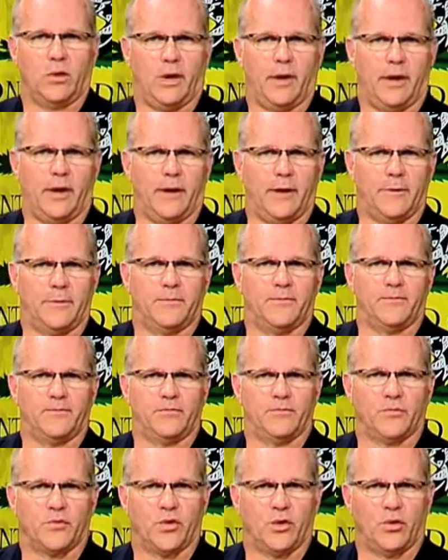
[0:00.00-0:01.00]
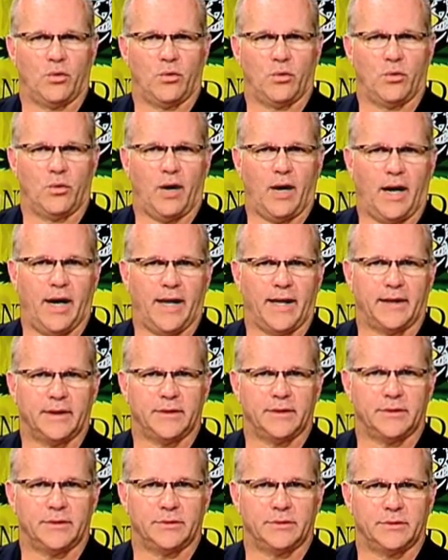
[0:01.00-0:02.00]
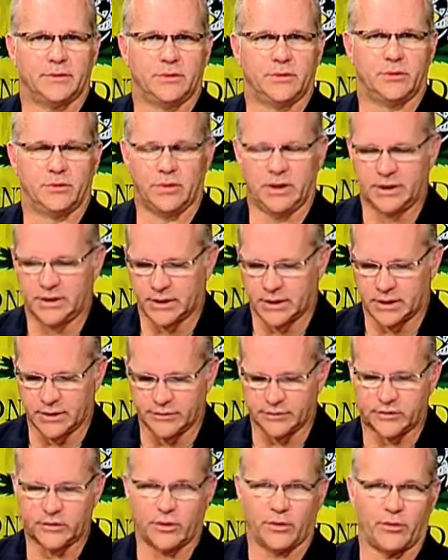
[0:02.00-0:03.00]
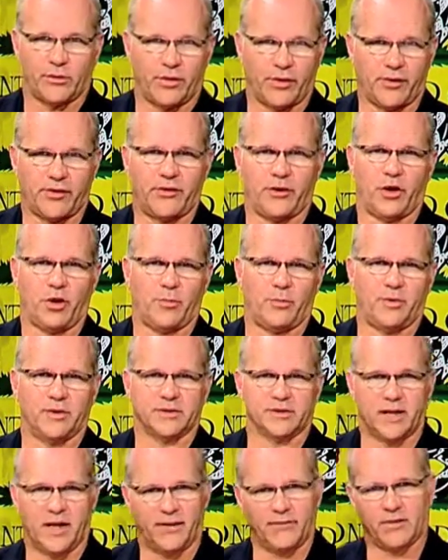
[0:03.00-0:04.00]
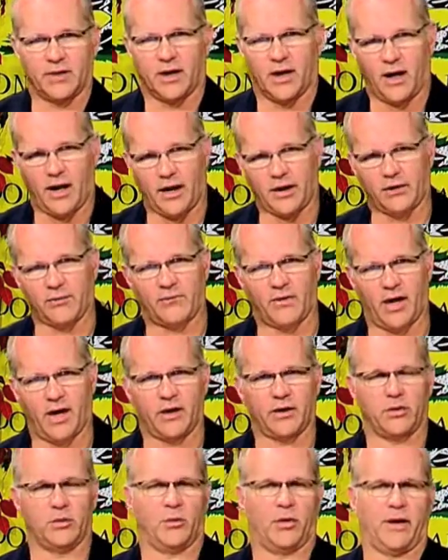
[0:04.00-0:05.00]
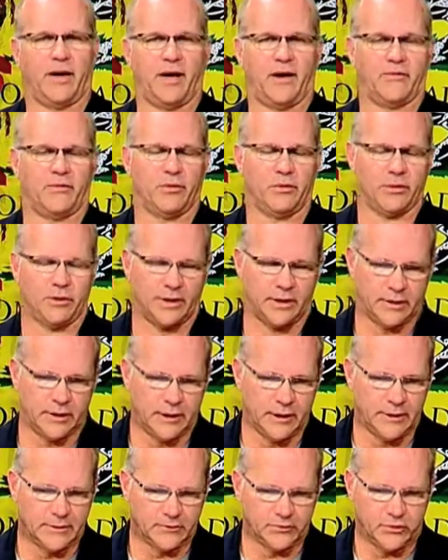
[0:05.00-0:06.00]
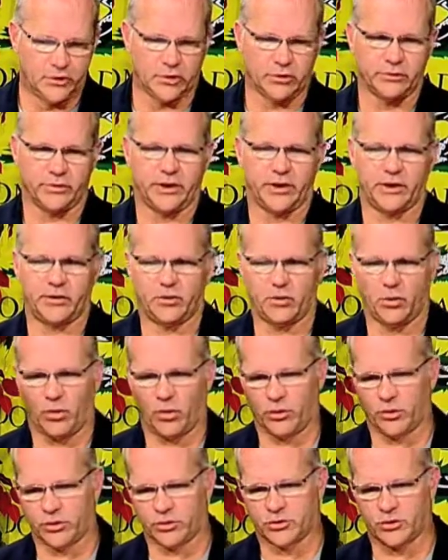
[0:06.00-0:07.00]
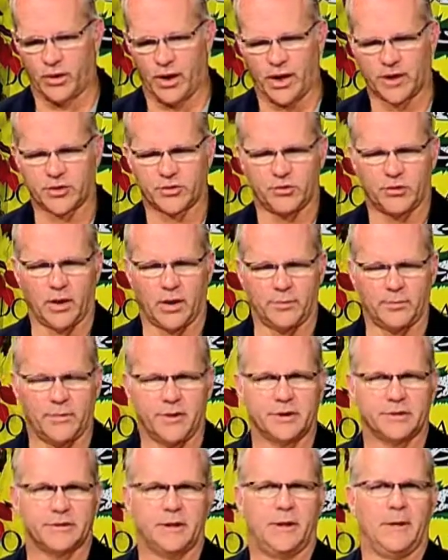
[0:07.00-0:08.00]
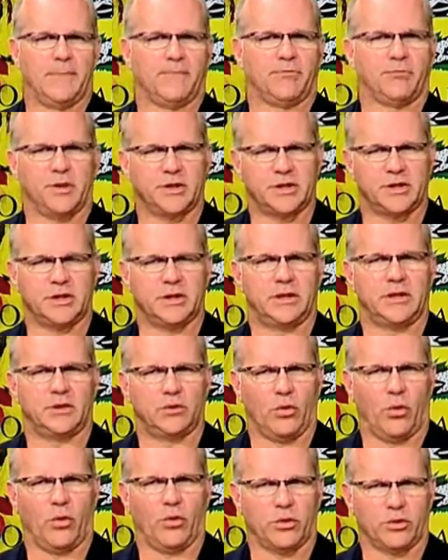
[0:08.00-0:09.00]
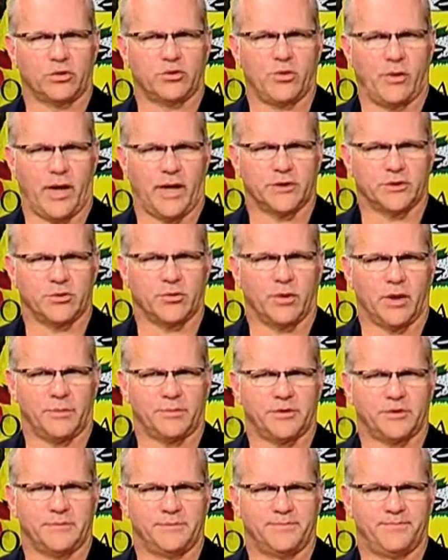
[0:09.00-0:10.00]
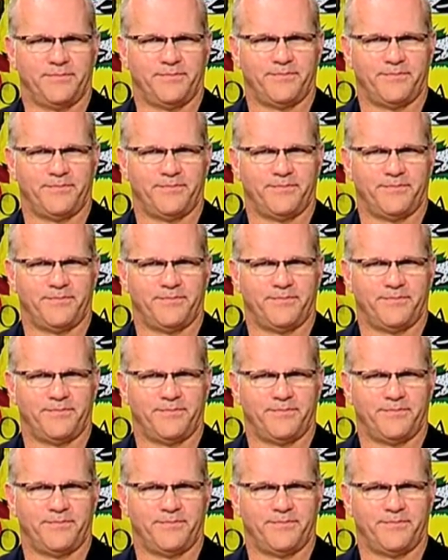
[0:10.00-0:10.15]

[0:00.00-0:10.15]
um, why you need to consider the therapist having a higher value, whatever. And Jill needed to order transcript, but she didn't order transcripts.